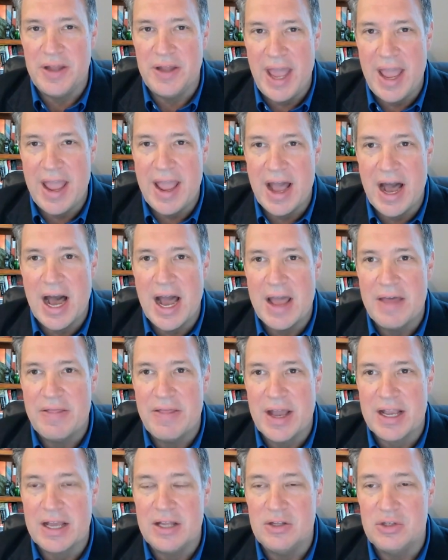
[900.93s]
AI
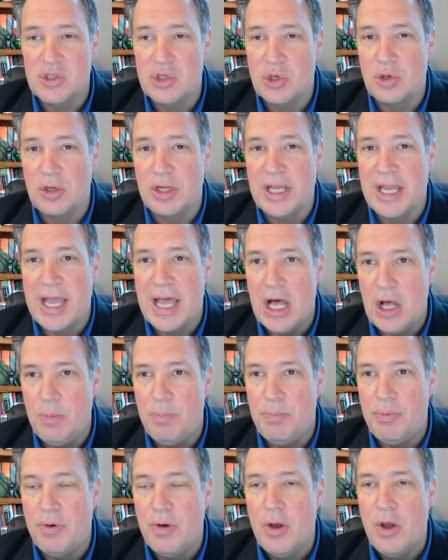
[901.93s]
that can certainly
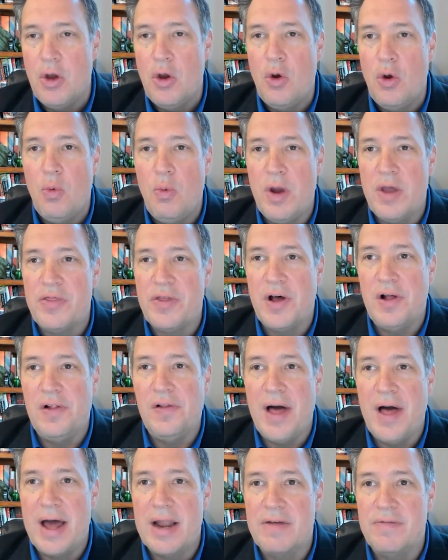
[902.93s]
help with a
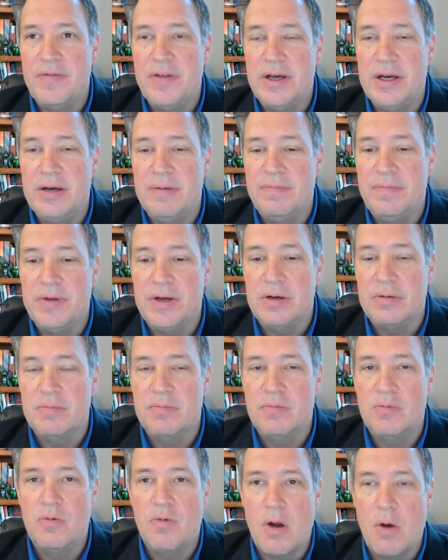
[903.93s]
lot of the
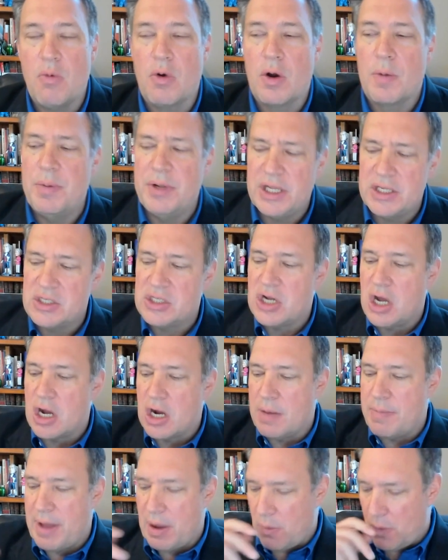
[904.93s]
grunt work. But let's talk
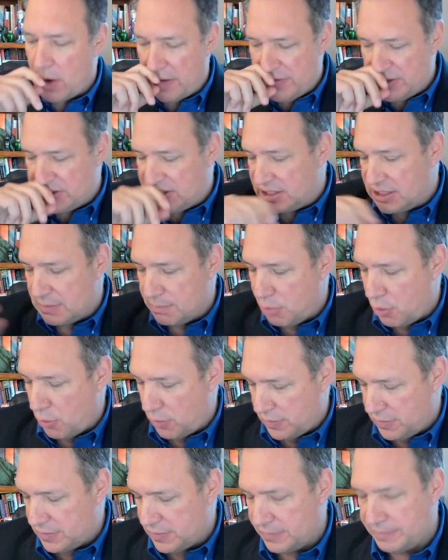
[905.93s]
about why this is
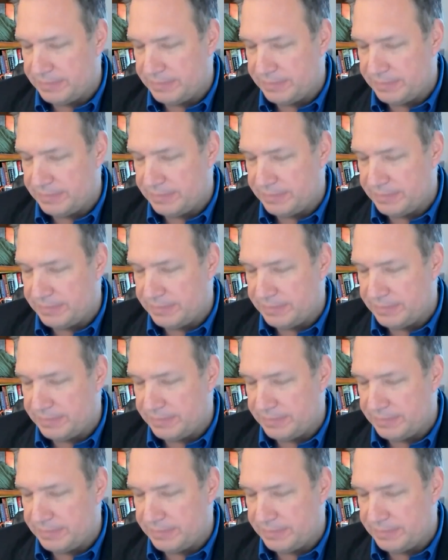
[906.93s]
important.